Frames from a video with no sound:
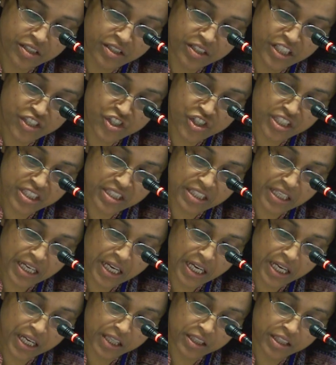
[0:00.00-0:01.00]
teachers,
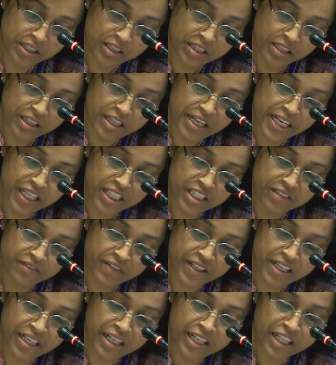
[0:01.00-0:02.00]
the negative
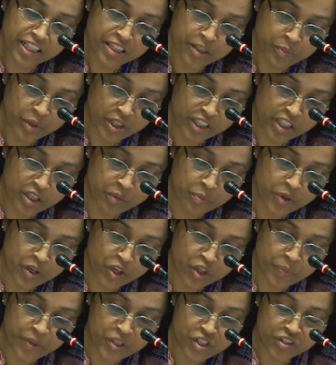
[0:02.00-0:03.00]
and unhealthy political
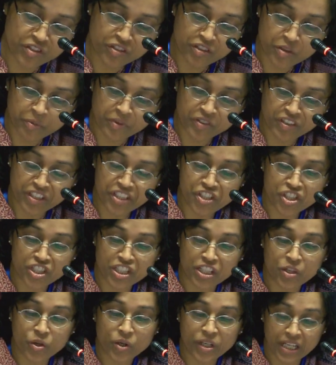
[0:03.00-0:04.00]
preoccupations of some of the teachers
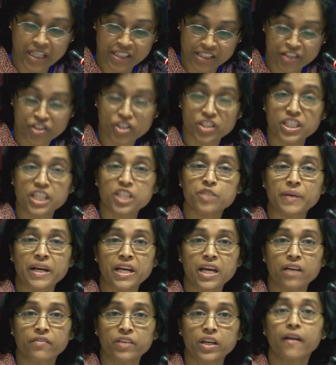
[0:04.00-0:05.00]
and their organizations is by
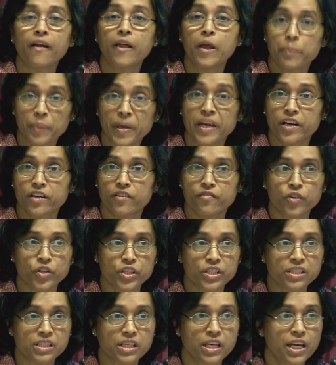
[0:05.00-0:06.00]
having parent
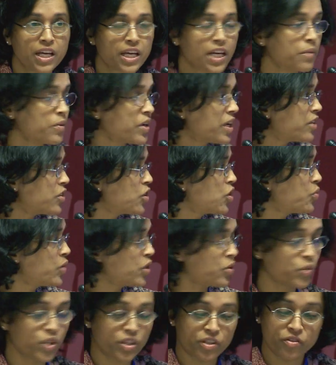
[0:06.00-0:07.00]
voice. I don't
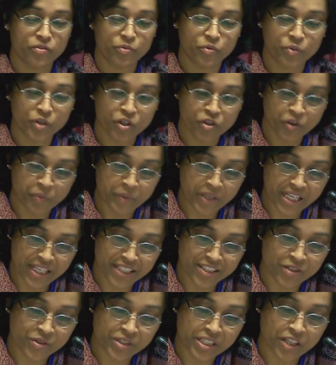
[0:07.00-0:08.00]
know what Rukmini
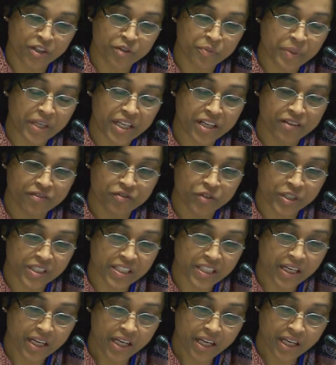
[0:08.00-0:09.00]
has to say on parent
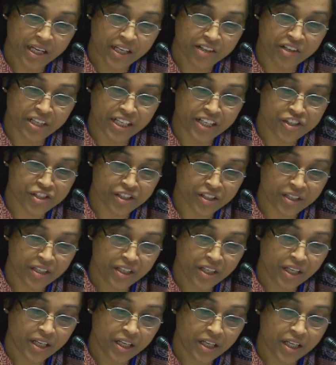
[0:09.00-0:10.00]
voice in relation
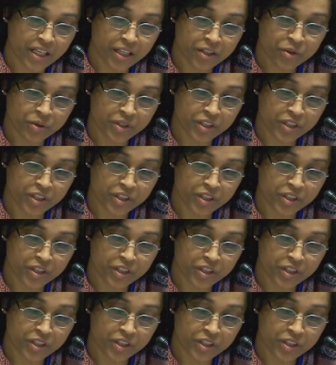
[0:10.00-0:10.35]
to